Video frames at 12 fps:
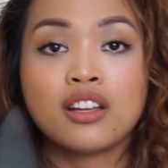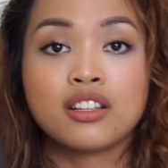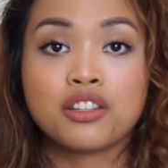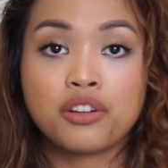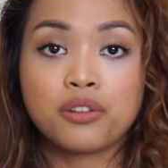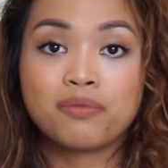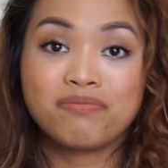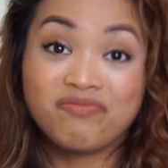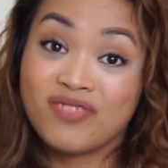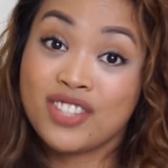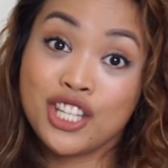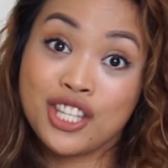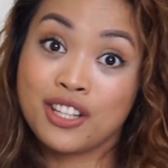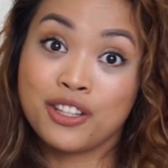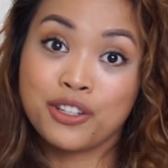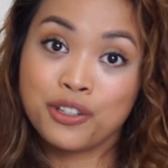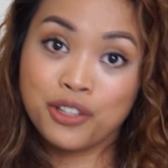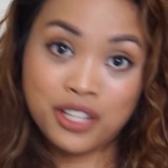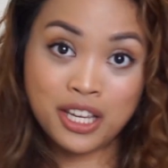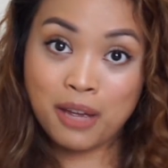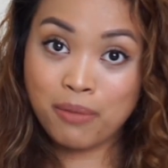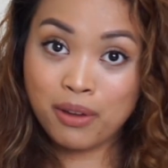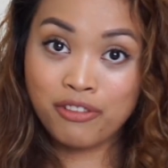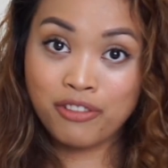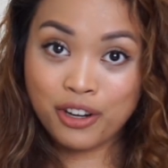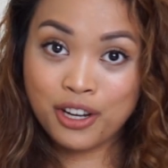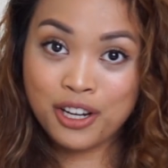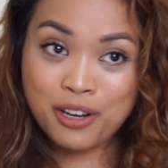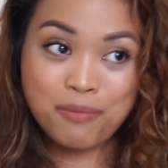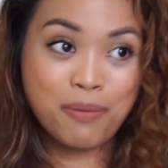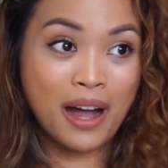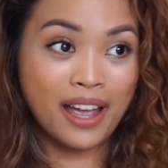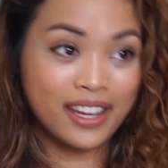So just a little tip if you're gonna buy